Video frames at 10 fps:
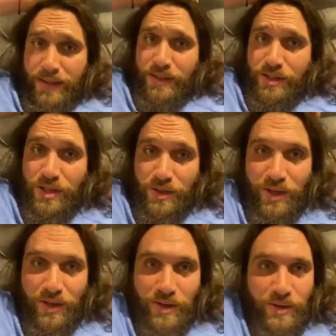to
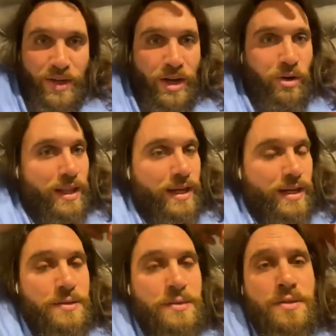
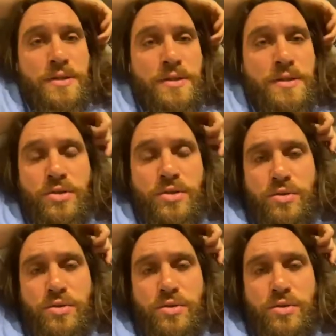to